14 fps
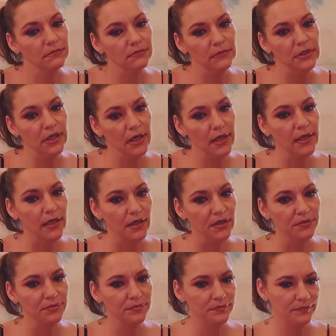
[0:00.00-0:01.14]

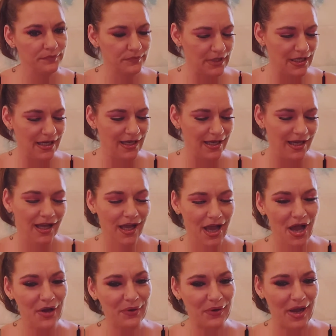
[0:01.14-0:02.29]
Okay.
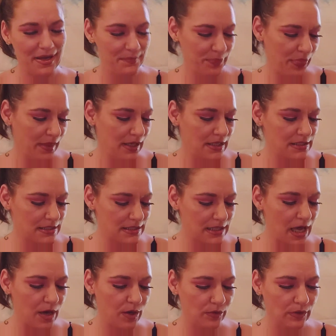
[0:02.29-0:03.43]

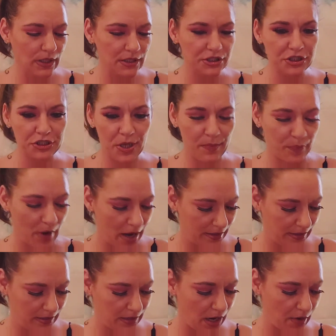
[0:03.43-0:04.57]
So let's jump right
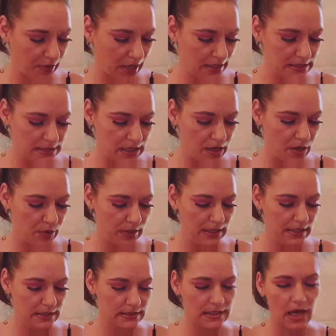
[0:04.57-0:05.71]
in. Okay, so
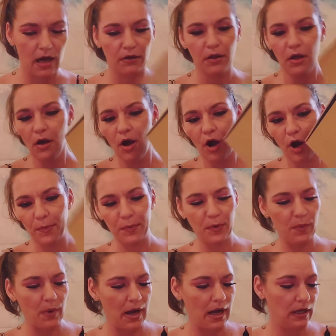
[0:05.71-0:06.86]
it is called Harper
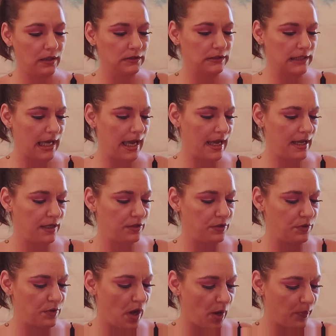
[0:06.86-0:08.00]
Wilde, and
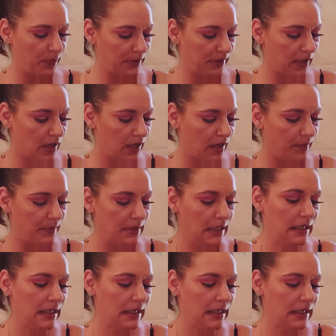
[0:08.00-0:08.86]
you open it up.